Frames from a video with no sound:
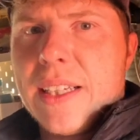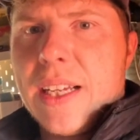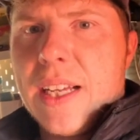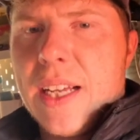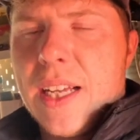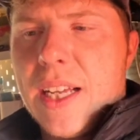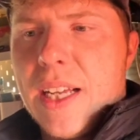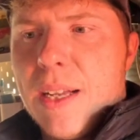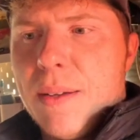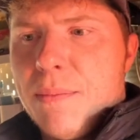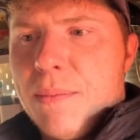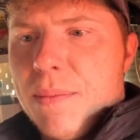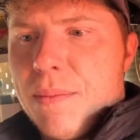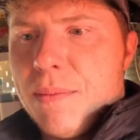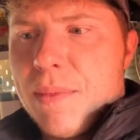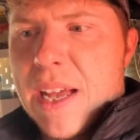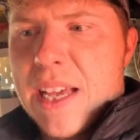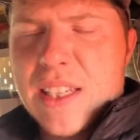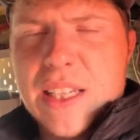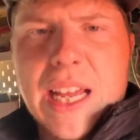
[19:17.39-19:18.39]

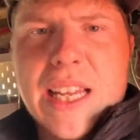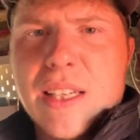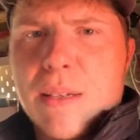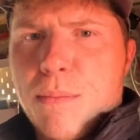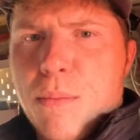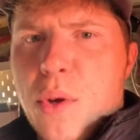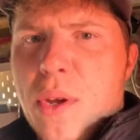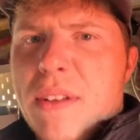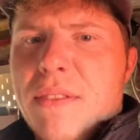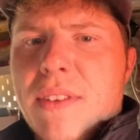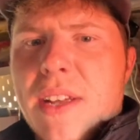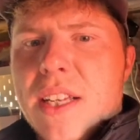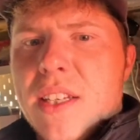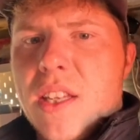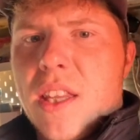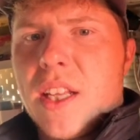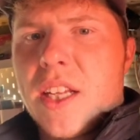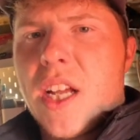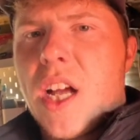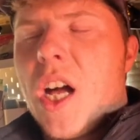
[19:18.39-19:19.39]
as I'm putting things
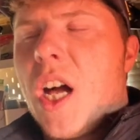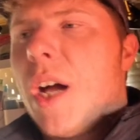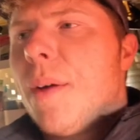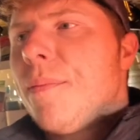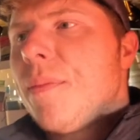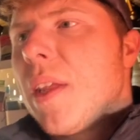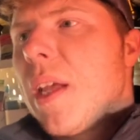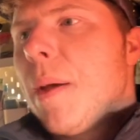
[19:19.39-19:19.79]
in the car.